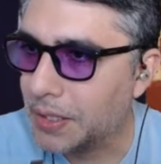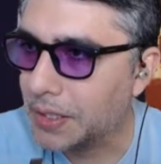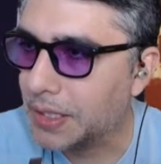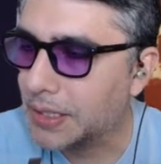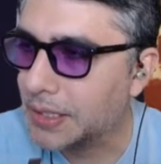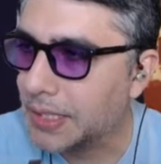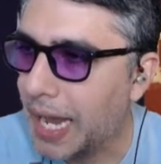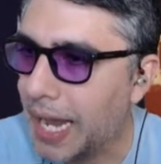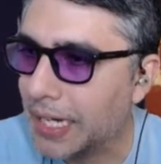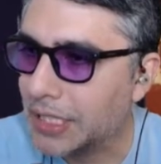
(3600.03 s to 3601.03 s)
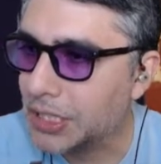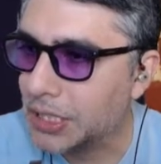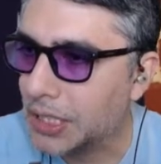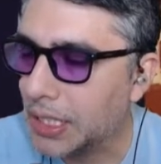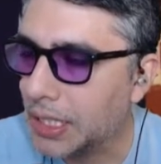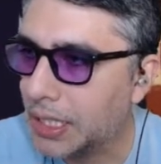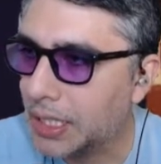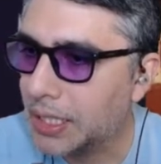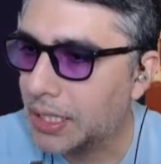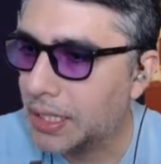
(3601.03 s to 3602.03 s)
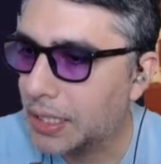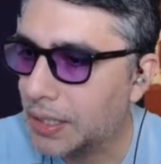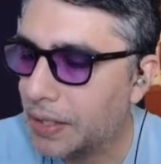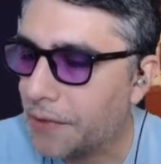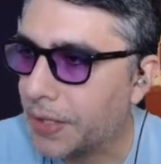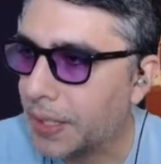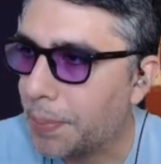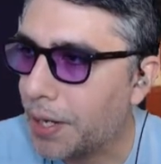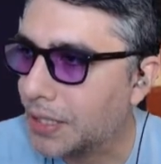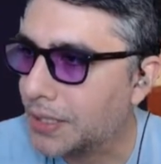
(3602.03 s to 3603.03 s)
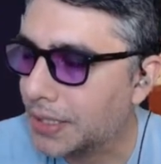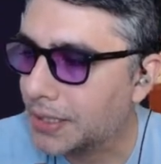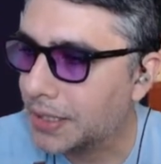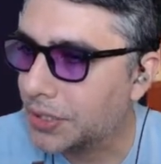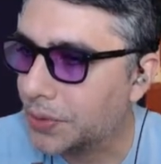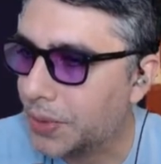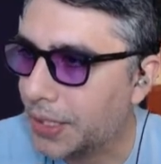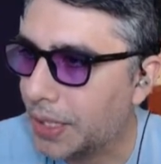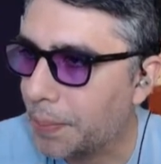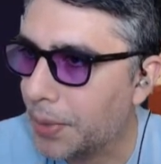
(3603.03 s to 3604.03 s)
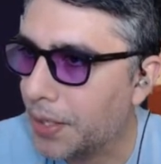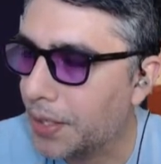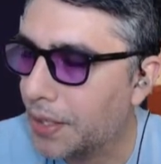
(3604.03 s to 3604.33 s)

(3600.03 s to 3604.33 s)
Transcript: this is actually, if we can parse this into a number.